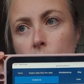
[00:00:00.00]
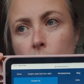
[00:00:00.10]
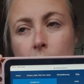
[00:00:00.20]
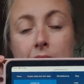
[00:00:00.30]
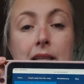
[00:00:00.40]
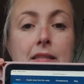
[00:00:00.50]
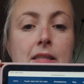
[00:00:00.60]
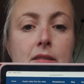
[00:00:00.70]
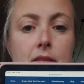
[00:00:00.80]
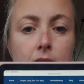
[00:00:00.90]
Well, and this
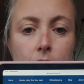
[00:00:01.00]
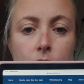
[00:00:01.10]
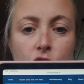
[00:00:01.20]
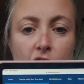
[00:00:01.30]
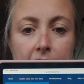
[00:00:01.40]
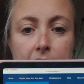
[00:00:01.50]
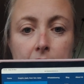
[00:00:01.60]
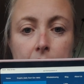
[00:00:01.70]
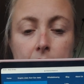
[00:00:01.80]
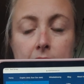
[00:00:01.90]
is the
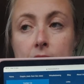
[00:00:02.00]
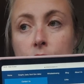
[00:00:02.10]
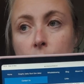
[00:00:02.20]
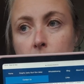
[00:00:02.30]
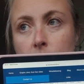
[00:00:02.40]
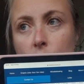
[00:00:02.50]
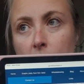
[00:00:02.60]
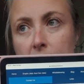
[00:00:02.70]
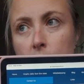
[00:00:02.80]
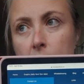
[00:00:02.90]
January, this is from
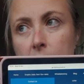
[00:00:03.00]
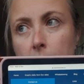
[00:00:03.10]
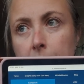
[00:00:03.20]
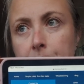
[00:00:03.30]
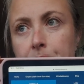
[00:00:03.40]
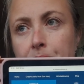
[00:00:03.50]
2021.